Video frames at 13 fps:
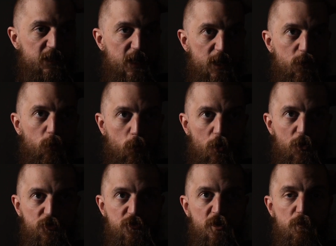It
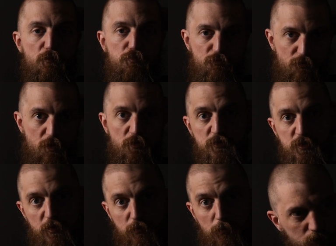was
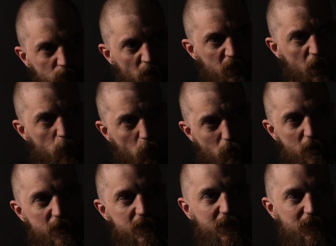brutal. And I'm
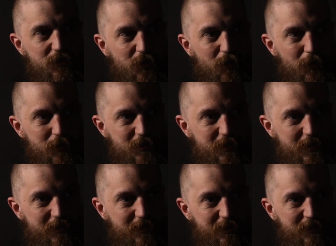already
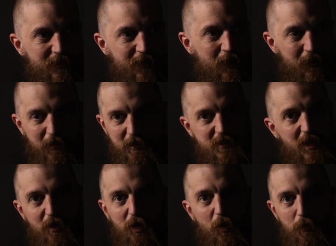exhausted. And like I
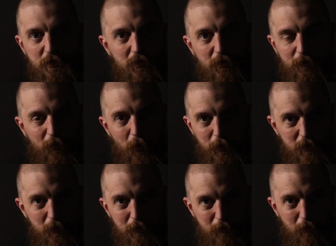say, all I was looking forward
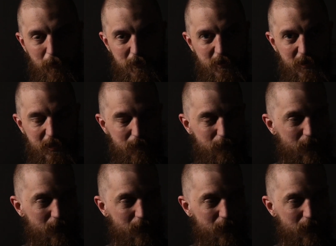to was going to sleep.